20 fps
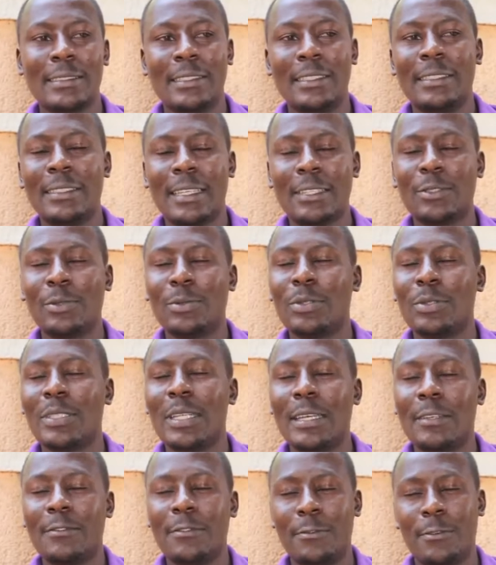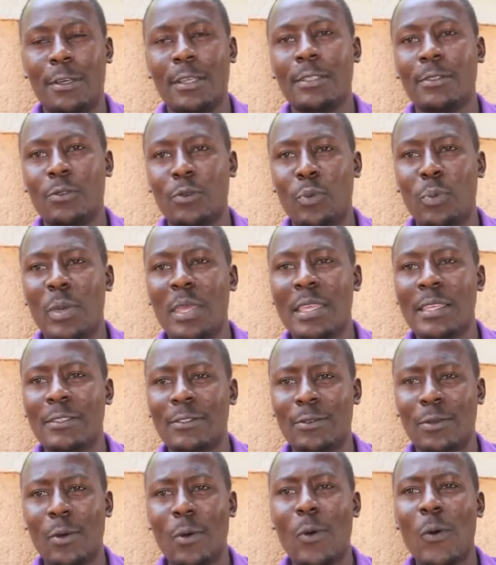Jesus didn't trust to me,
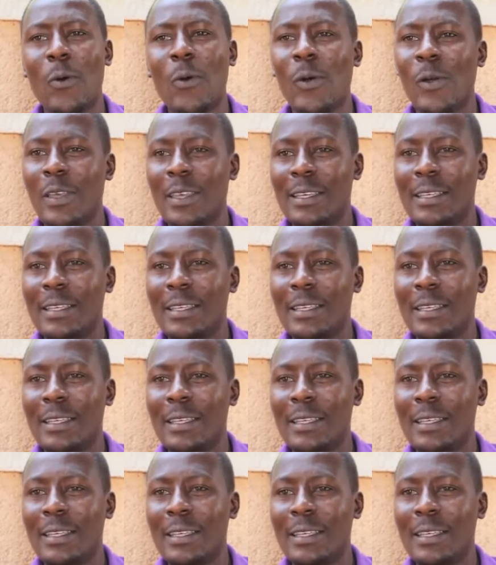so